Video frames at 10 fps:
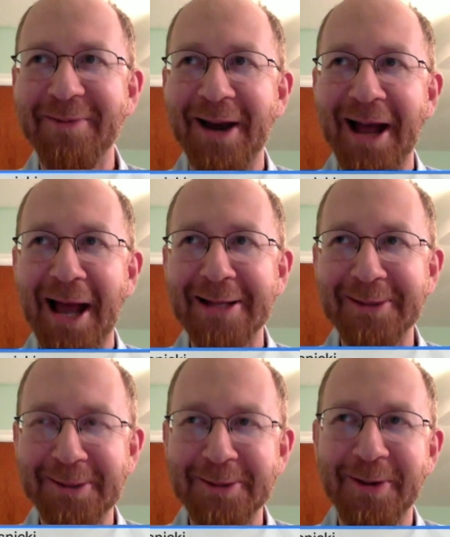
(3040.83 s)
but I
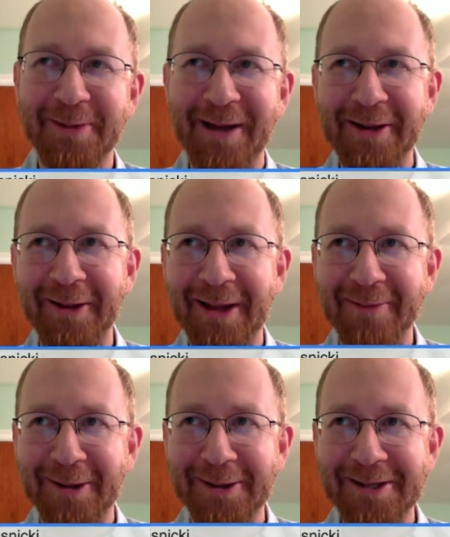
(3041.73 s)
turned to one of my
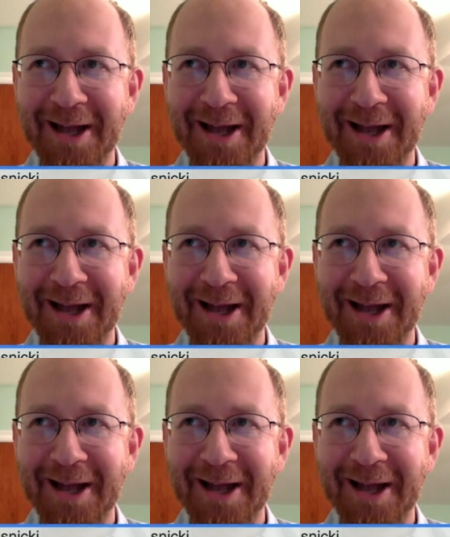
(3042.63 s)
collaborators.